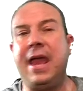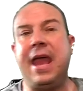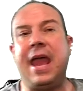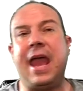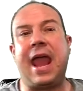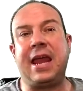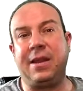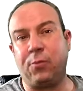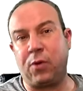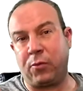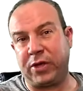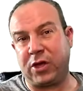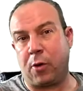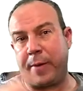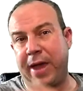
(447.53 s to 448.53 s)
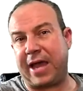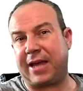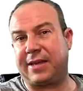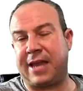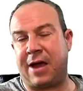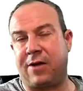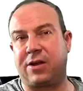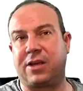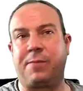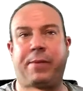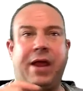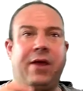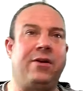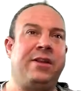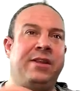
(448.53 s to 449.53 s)
And then when we go back now to
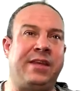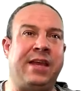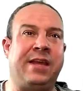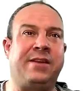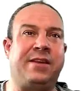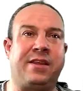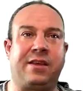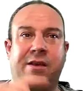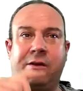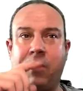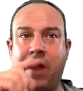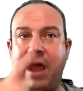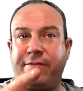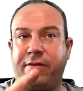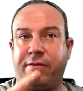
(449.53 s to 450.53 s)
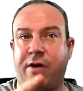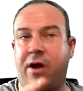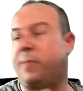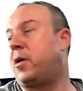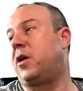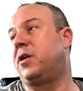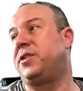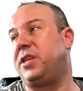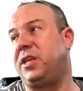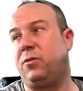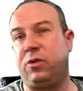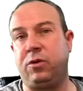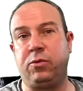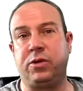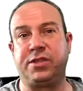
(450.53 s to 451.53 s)
compare it in the end to the graph of r bar of t,
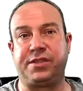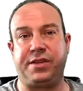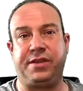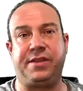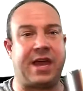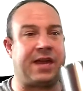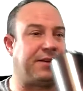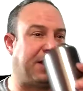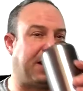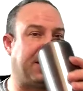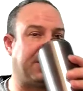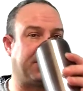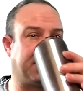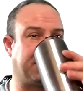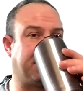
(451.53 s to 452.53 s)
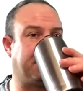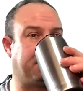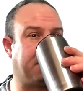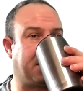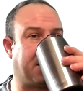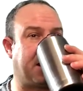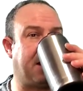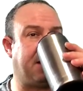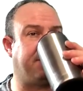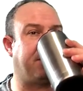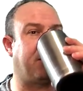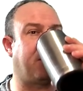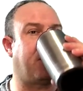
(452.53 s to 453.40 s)
we will see that tangent behavior